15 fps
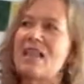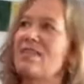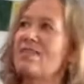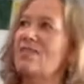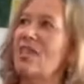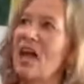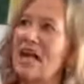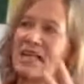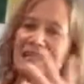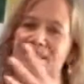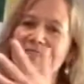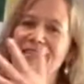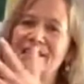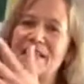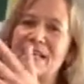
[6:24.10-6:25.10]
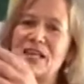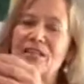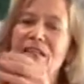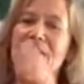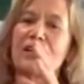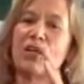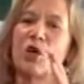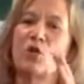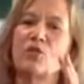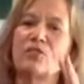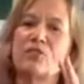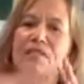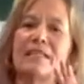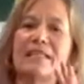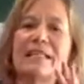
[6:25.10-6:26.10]
light that
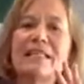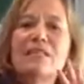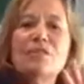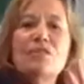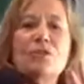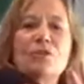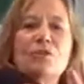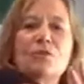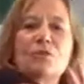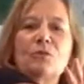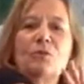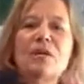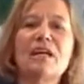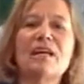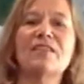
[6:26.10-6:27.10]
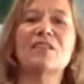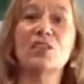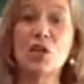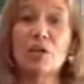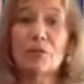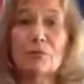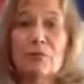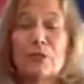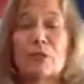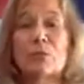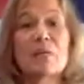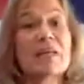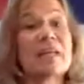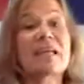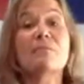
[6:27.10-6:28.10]
goes into the dark
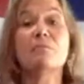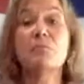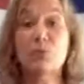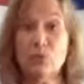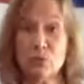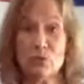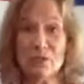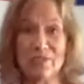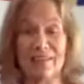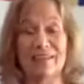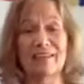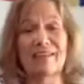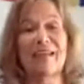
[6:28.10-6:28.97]
room, music